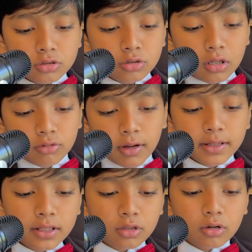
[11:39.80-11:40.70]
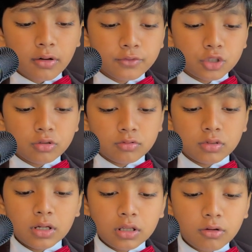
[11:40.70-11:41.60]
On the 23rd of
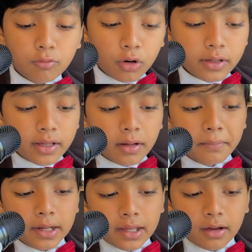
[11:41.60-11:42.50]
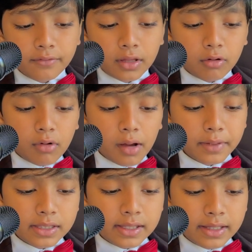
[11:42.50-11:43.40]
June, the Working Committee of the
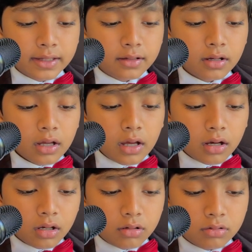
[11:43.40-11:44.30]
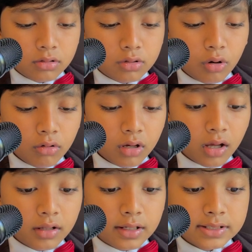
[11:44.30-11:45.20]
Awami League uh, took
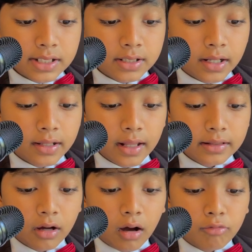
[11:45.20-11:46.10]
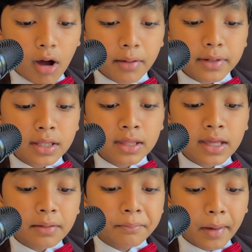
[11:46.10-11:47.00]
a decision that the Awami
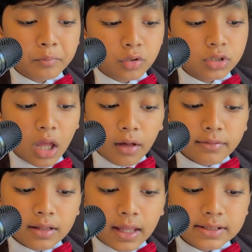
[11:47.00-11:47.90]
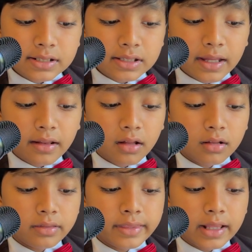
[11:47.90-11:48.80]
League members, the,
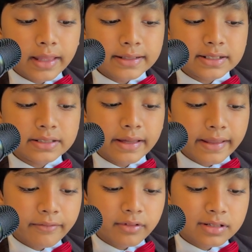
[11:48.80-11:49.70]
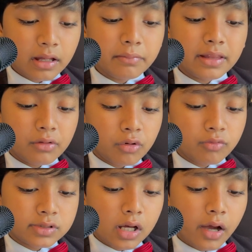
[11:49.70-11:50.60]
legisl- the Legislative Assembly, would
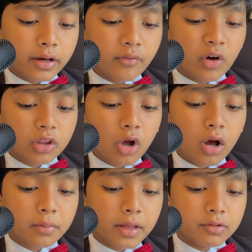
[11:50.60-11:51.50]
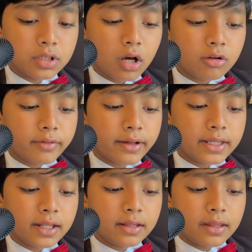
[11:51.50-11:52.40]
resign if autonomy was not
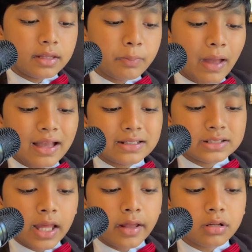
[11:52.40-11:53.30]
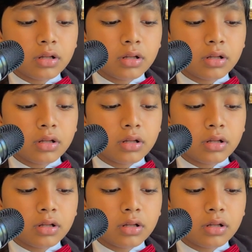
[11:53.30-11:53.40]
granted to East Pakistan.